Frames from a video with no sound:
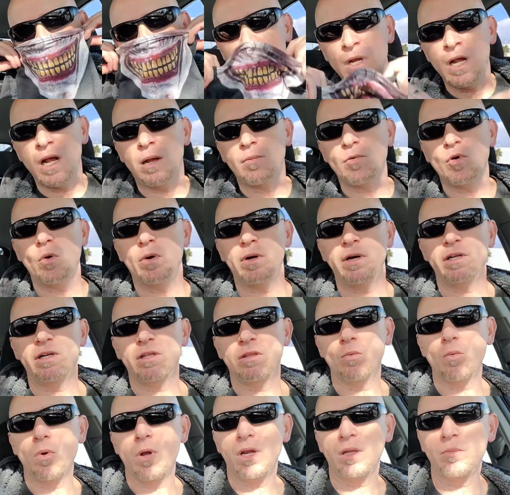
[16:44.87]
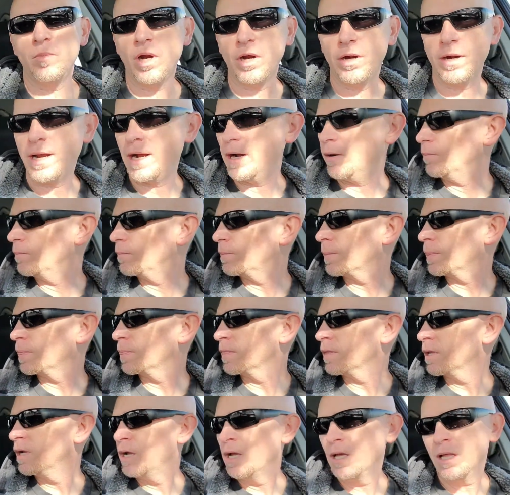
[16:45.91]
I'm going into the Wally Mart now.
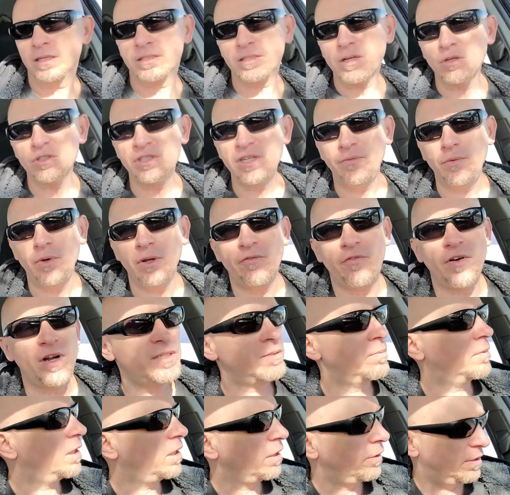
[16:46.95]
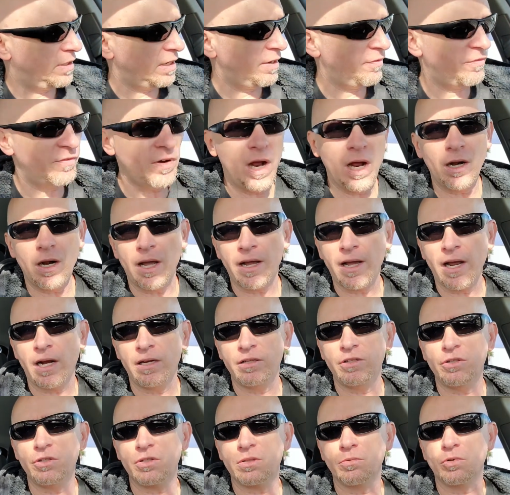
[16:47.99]
Let's go see if we can find some clearance. If not, I got to
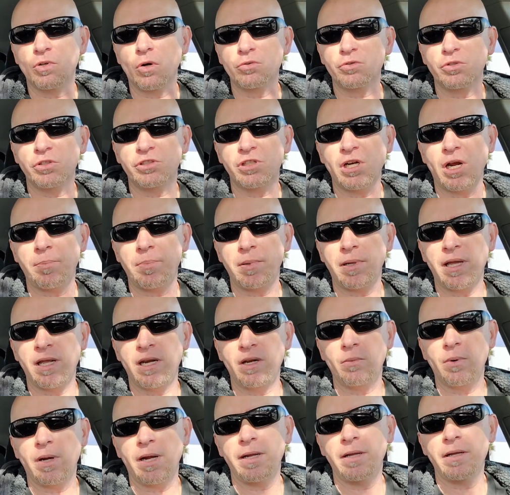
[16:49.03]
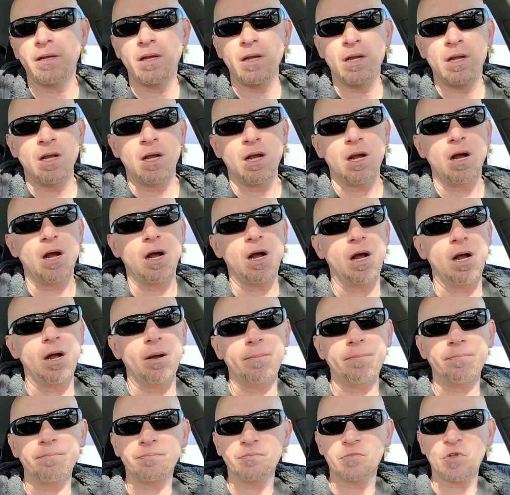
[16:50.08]
do some grocery shopping anyway.
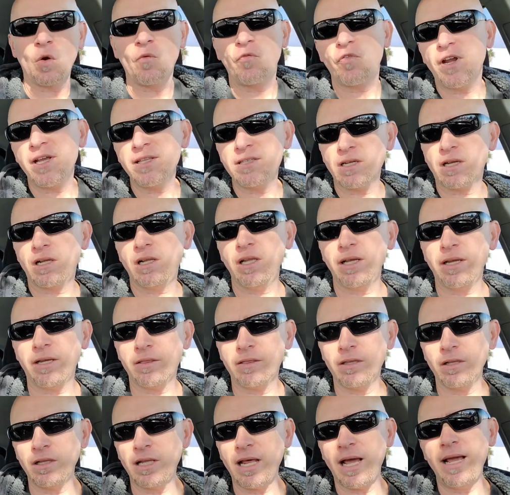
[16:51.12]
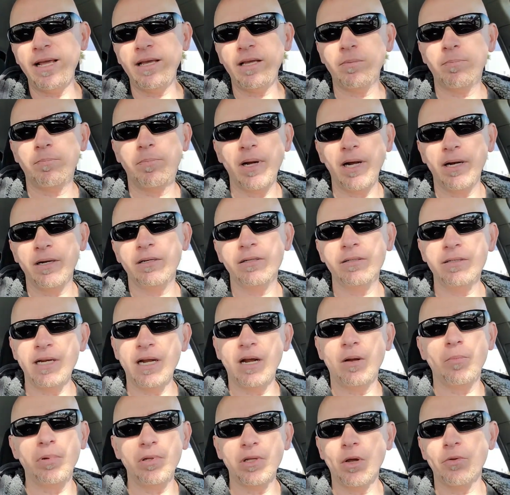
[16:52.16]
Don't forget to click the like button
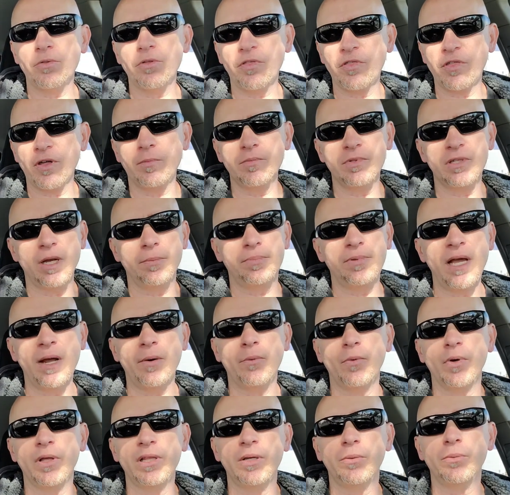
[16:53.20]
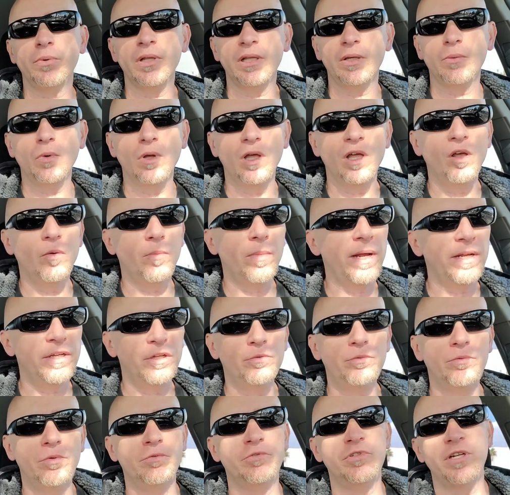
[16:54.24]
down below, the thumbs up. That really will help my
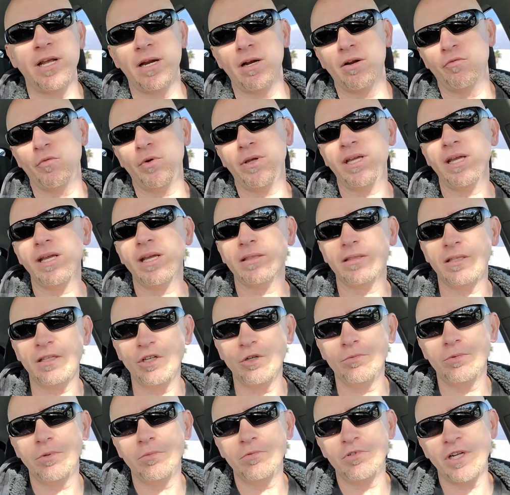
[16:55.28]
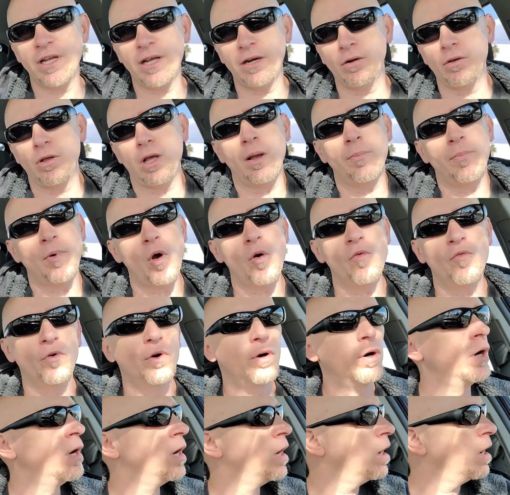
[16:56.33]
YouTube channel. If we could get the YouTube channel up
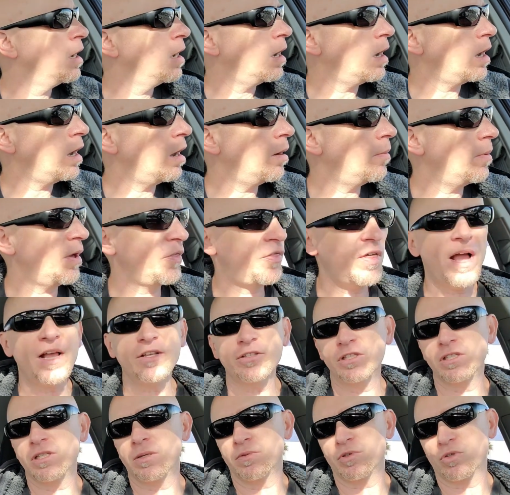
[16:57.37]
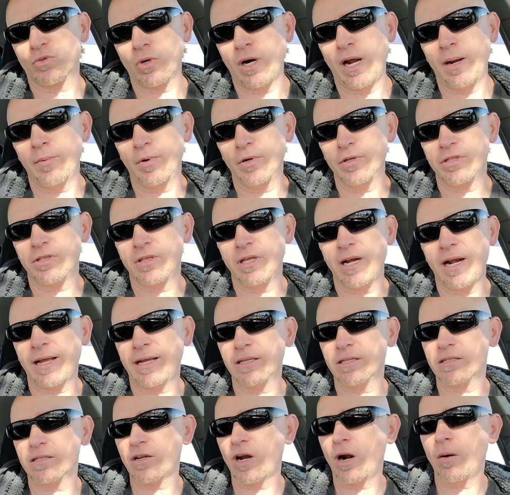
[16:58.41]
over 1,000 subscribers, then I
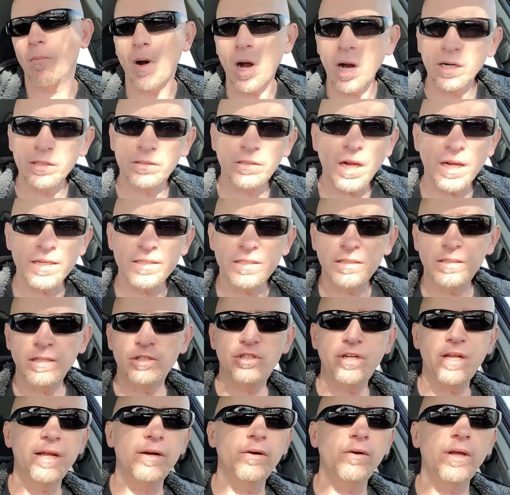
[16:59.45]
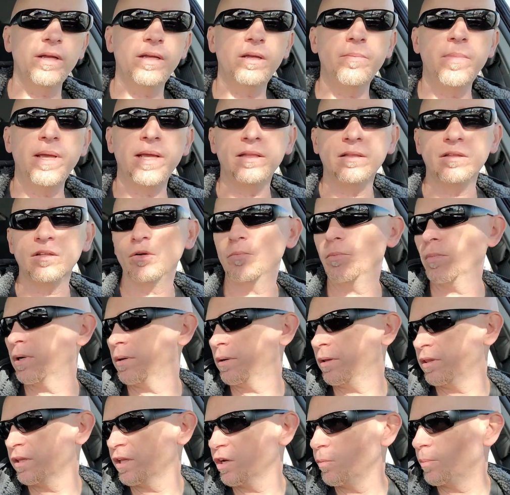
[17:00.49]
could start monetizing the channel. I can make a
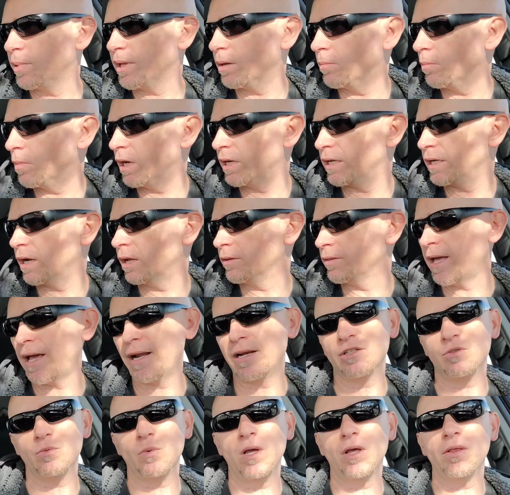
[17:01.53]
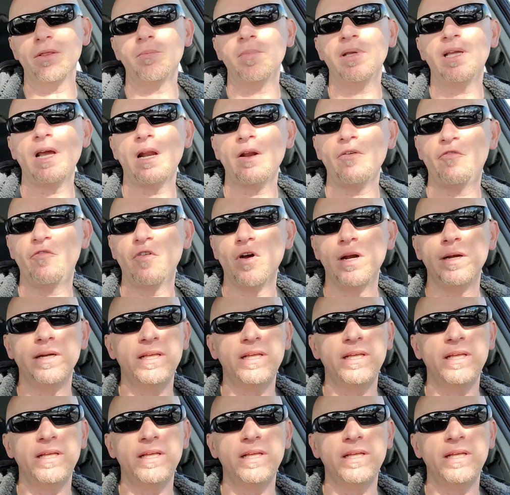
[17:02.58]
little bit of money on that as well. It'd be kind of fun,